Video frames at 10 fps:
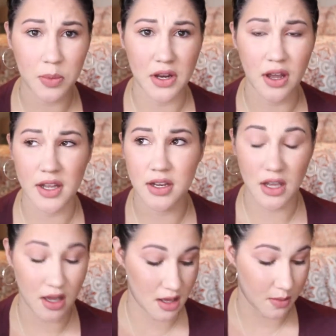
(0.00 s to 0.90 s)
put on.
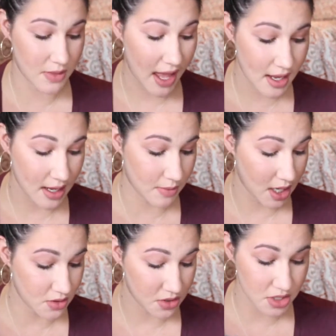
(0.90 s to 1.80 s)
That and
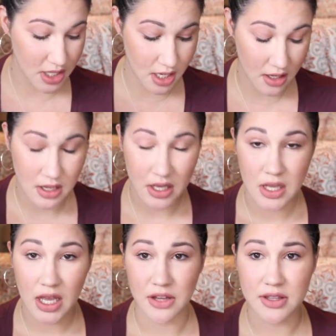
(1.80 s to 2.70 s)
my Neutrogena
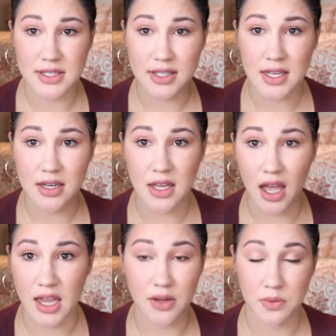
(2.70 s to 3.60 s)
Healthy Skin.
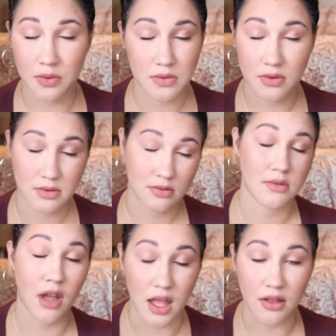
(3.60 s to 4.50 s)
I
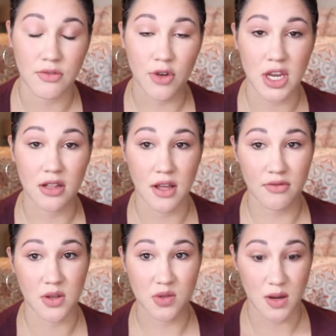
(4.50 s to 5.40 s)
freaking
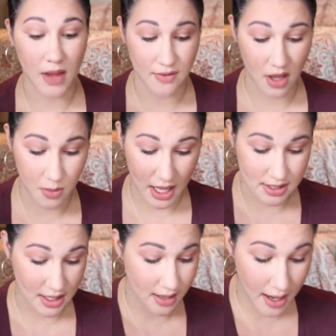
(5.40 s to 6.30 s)
love those when I'm having a bad
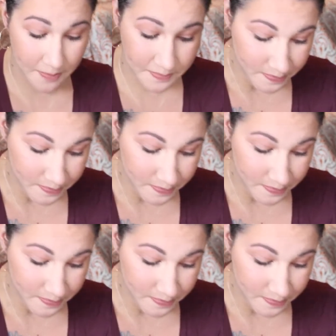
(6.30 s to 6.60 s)
skin day.